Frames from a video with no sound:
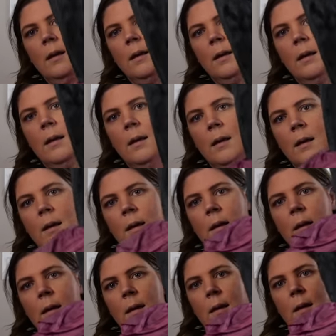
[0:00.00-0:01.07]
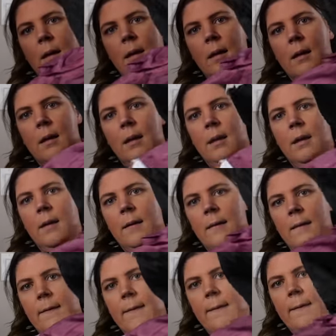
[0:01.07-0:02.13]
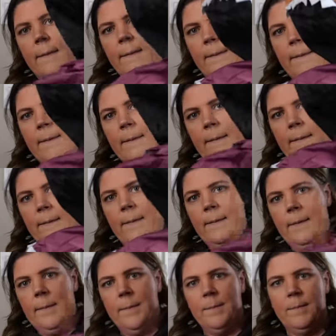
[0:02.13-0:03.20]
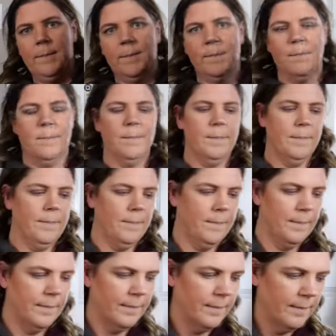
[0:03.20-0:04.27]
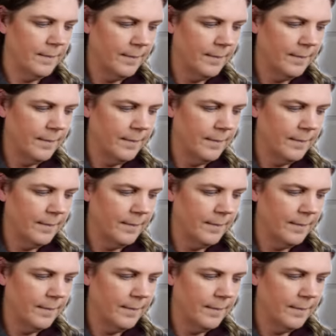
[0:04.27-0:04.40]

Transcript: The person shown says nothing.